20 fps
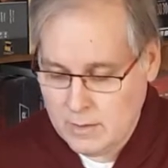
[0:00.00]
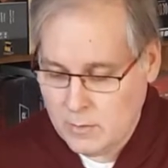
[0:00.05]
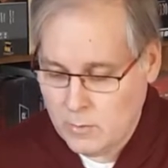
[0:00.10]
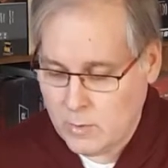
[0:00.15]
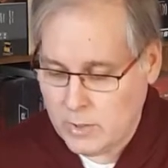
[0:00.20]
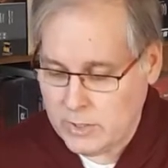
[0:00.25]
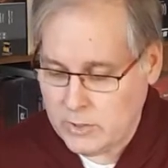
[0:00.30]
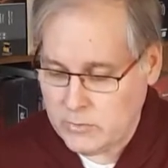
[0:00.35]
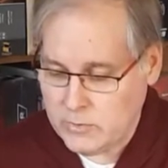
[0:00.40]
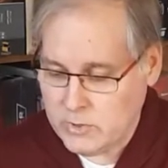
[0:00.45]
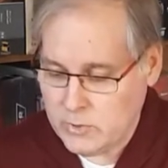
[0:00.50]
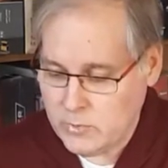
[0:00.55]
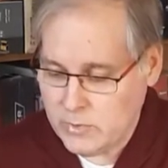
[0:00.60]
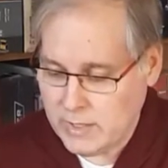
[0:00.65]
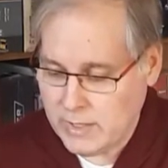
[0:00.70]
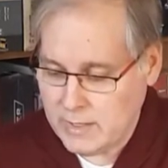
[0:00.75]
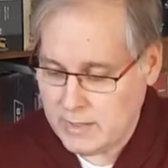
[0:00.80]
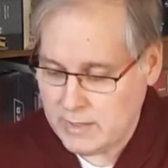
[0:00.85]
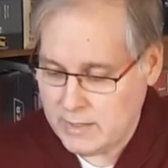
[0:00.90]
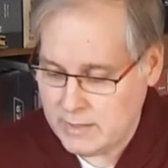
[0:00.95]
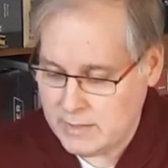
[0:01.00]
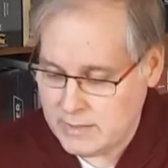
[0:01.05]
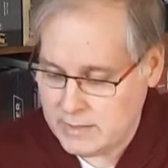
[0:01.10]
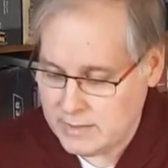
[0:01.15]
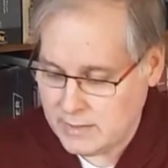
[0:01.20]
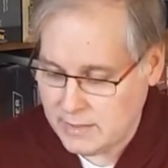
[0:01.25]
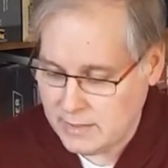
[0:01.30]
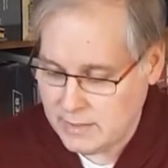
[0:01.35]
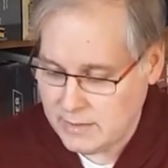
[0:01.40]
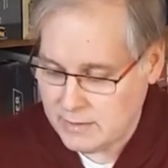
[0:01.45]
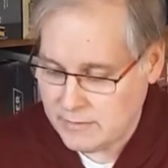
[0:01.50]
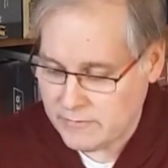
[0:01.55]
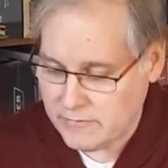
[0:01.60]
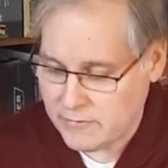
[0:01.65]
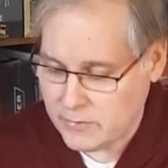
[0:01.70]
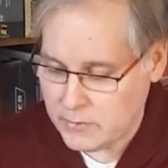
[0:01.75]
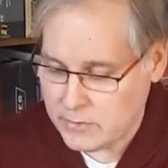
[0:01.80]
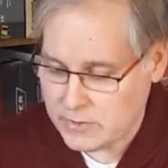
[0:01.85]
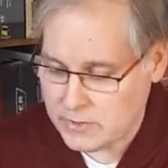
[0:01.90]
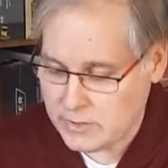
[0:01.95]
What you do then is in the
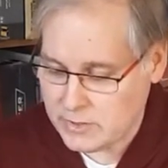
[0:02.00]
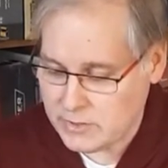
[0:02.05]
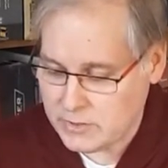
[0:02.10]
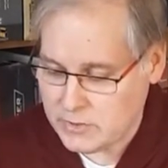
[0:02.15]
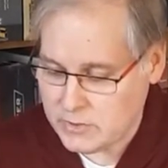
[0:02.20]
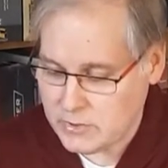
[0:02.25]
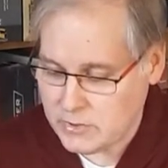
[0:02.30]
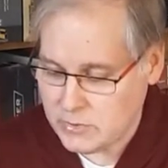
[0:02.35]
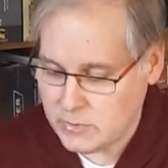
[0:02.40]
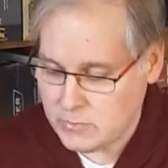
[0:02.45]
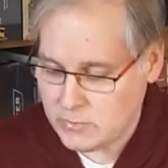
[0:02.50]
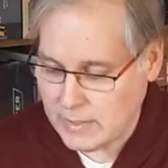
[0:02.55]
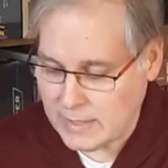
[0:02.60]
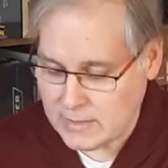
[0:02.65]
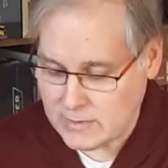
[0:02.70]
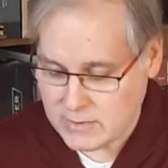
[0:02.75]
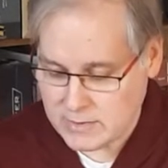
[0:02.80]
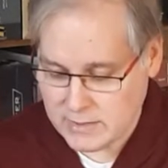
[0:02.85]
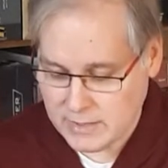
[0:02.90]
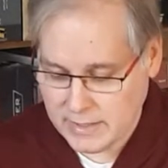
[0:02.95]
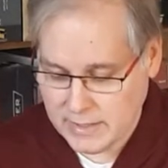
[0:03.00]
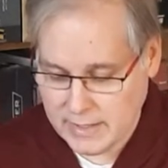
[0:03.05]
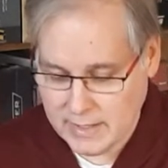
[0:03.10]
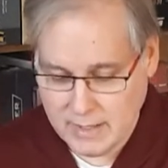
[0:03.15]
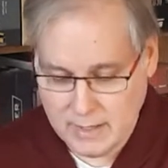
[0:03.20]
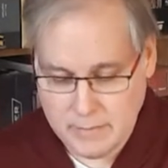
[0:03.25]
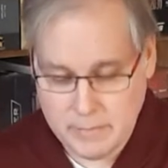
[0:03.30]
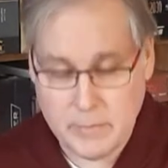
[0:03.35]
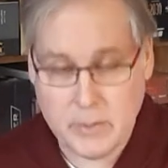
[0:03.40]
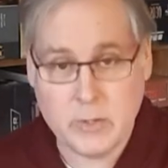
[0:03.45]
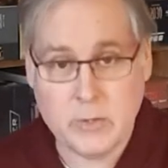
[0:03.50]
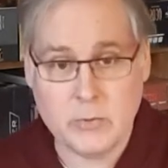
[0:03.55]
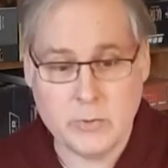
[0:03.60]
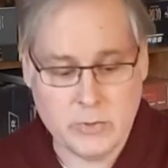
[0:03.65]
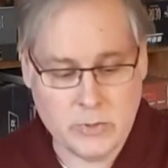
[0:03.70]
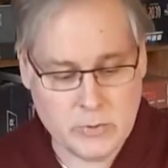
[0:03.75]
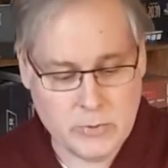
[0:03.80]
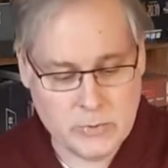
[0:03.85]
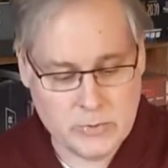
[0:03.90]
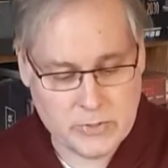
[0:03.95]
first 2 rounds of the game, you
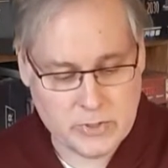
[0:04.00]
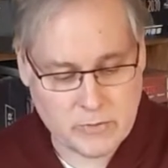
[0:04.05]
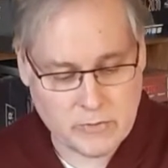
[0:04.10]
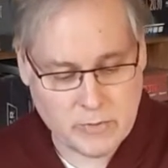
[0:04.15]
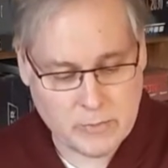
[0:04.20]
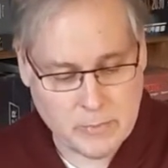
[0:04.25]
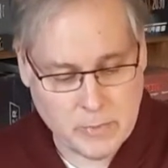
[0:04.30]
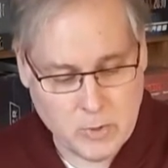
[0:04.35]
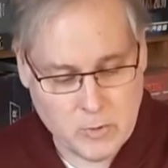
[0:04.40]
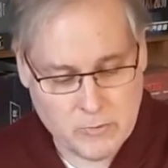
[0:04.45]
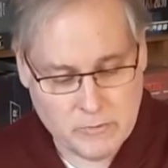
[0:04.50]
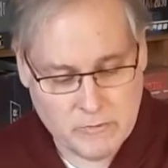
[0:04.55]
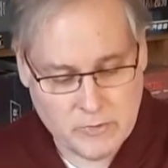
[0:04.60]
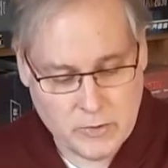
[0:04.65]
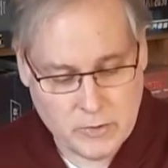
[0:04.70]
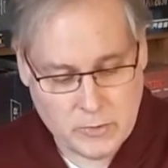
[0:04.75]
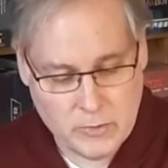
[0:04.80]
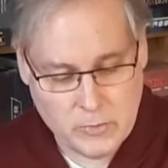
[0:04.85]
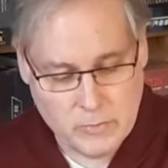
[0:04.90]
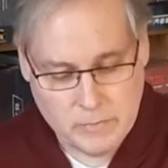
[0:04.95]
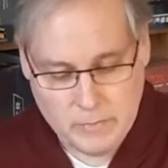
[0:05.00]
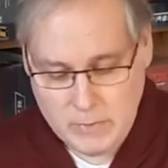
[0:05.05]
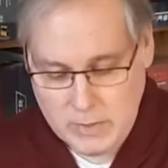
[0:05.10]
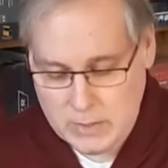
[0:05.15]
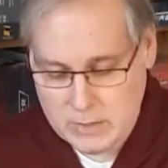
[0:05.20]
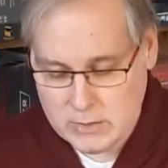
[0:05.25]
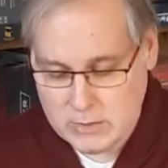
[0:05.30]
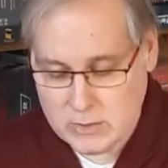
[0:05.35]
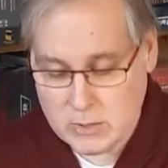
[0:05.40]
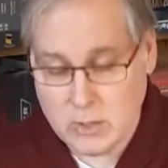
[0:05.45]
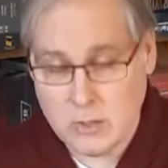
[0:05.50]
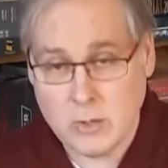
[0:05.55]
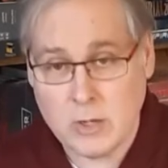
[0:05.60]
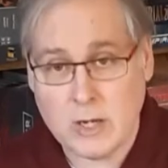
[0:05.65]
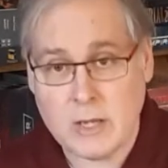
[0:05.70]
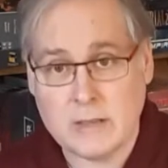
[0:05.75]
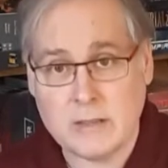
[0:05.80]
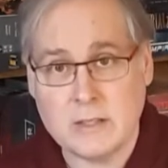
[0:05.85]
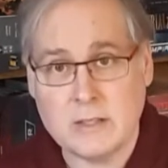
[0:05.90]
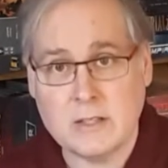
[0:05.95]
use a remote view to look
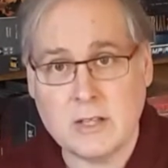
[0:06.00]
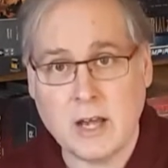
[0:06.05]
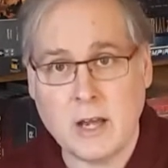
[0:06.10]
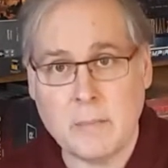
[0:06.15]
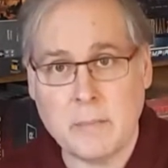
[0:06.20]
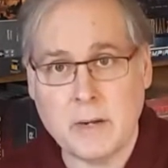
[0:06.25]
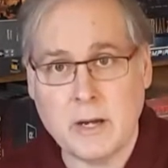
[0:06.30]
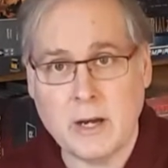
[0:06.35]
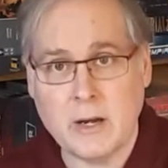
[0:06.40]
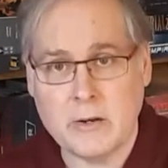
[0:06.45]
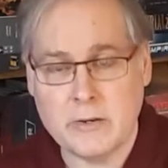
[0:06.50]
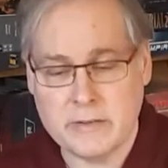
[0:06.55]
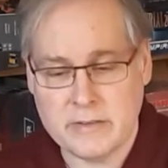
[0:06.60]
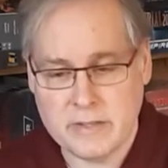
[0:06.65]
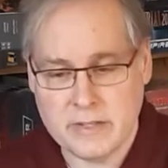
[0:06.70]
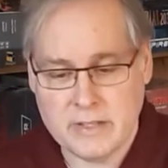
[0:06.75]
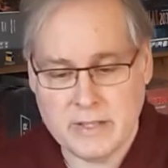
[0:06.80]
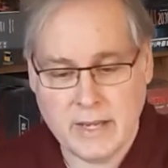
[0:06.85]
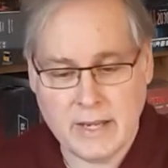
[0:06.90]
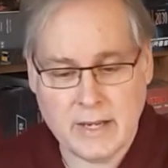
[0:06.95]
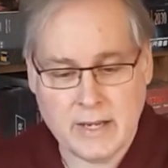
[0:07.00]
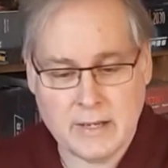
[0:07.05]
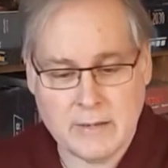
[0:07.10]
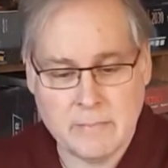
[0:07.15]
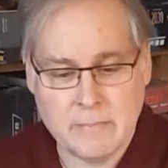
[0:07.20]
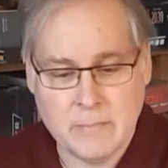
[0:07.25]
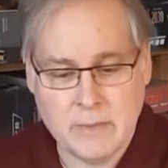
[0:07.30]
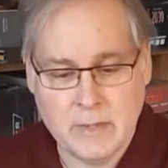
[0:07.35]
at the top card of the deck,